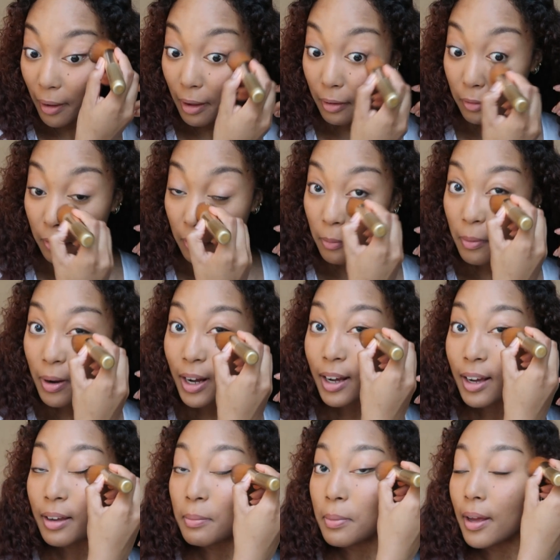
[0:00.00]
I don't know
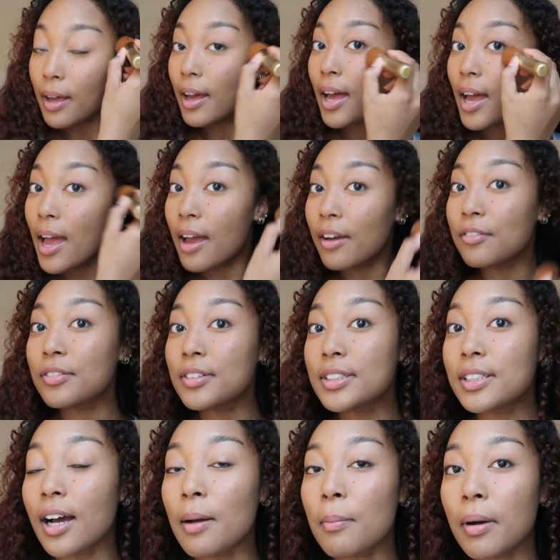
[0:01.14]
why, but every
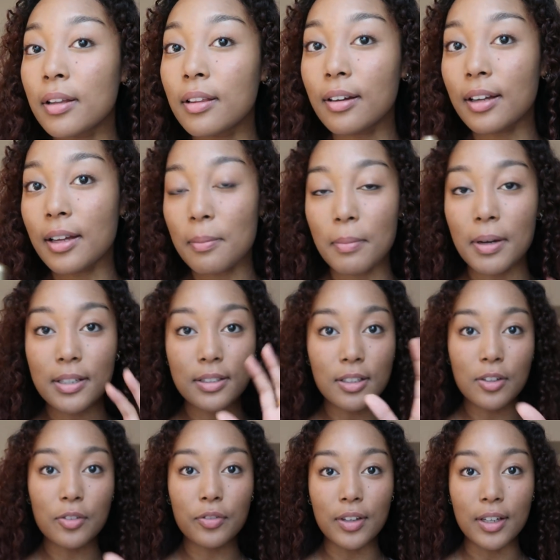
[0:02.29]
time I look at
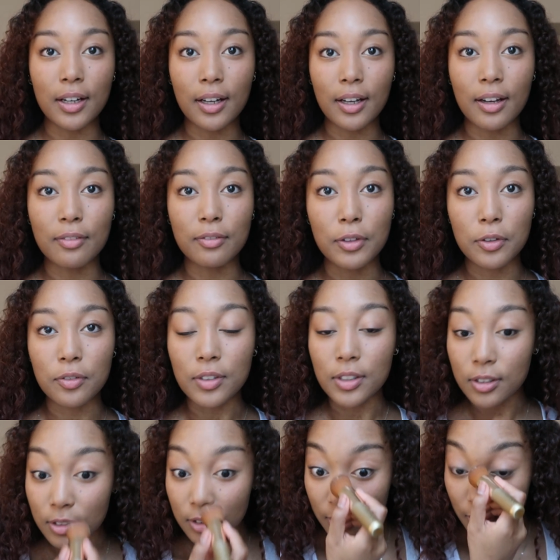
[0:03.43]
myself and I have no
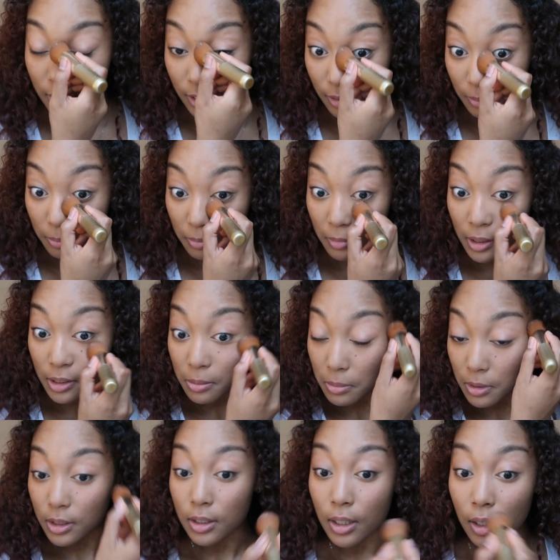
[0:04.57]
features, it makes
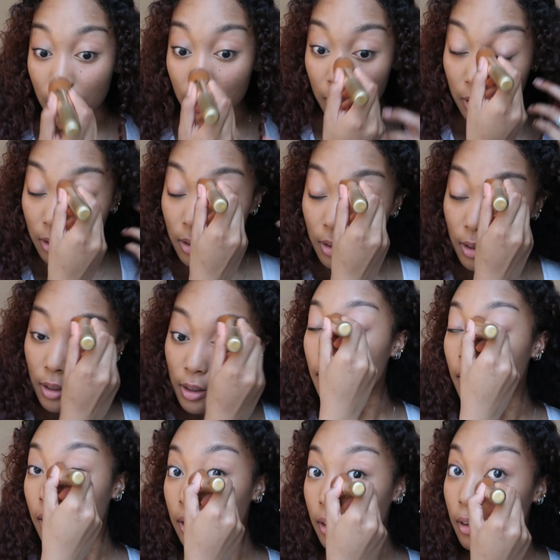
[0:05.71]
me scared.
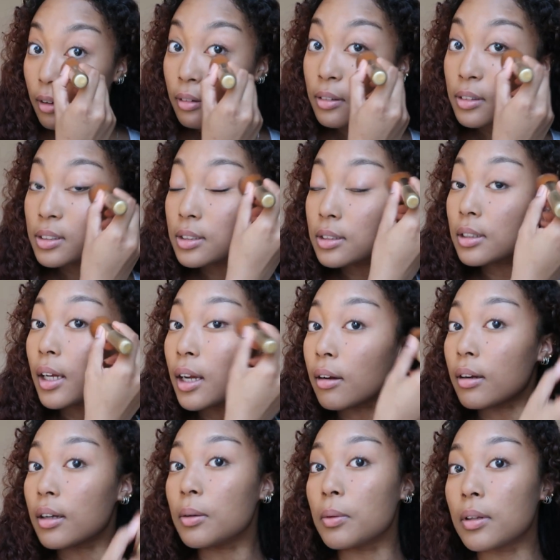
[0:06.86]
Like I think I look
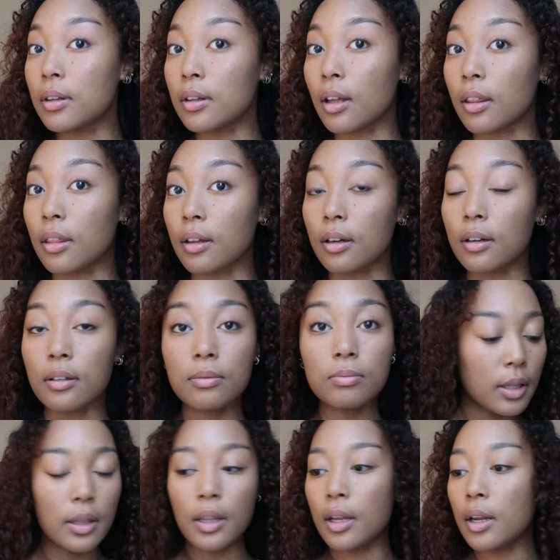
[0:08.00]
scary with nothing.
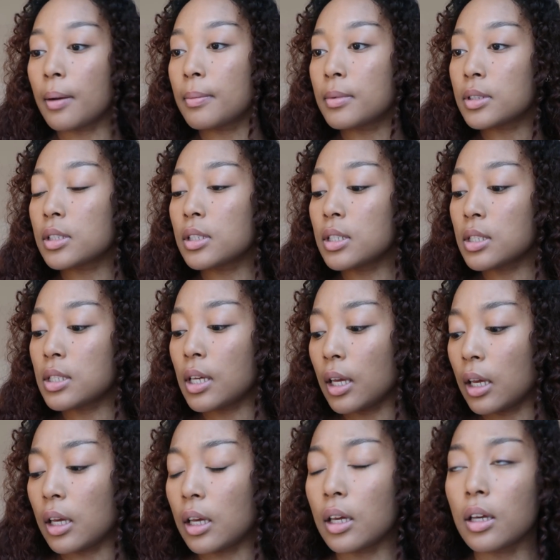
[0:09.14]
Then I'm just gonna
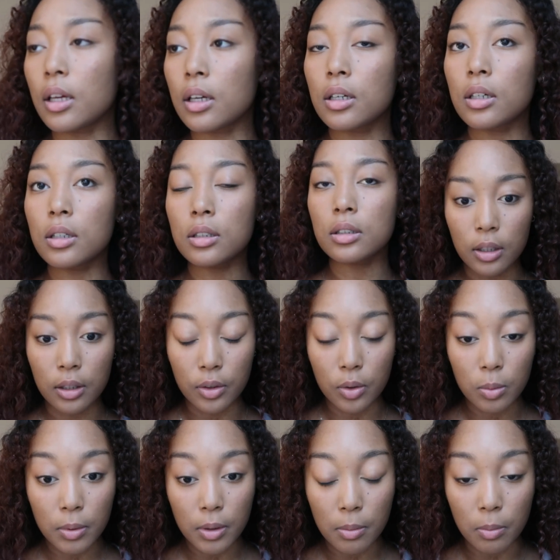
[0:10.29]
take a little
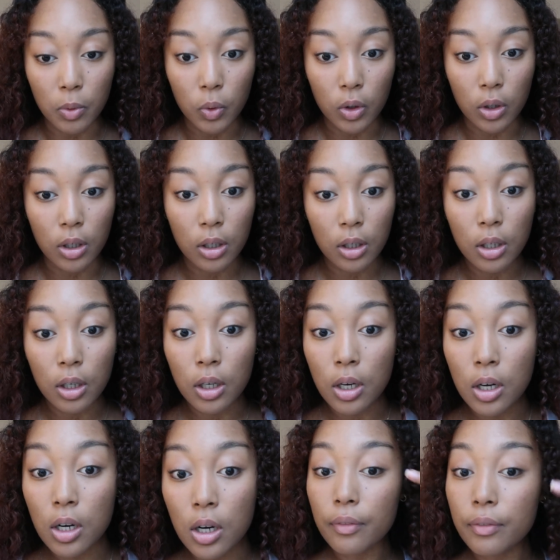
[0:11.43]
bit more
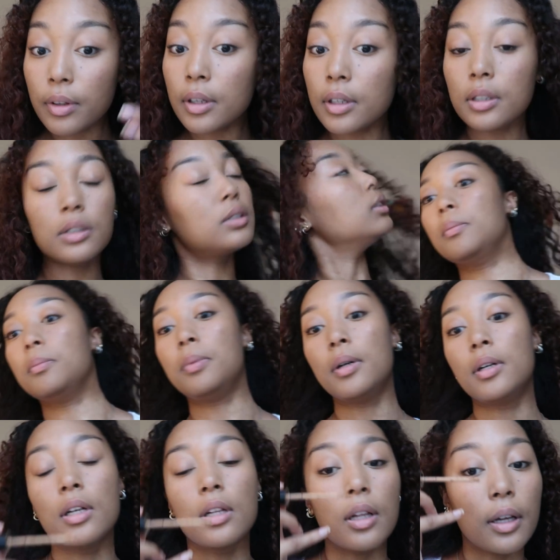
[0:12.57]
of this and
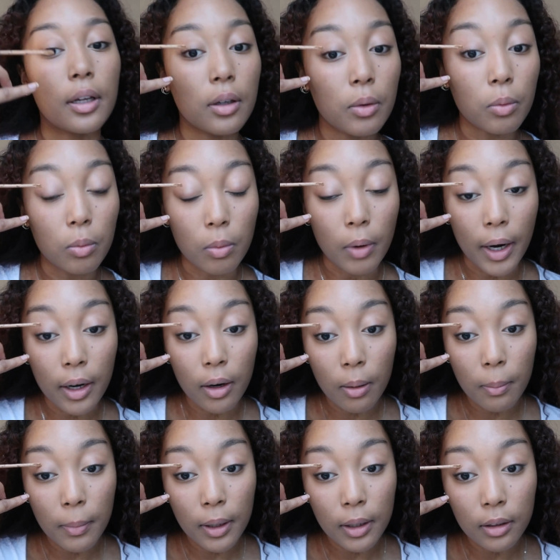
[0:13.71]
put it like right
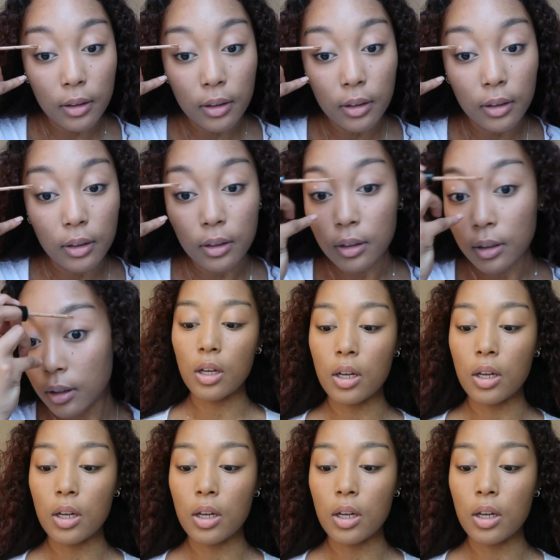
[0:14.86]
on my lid.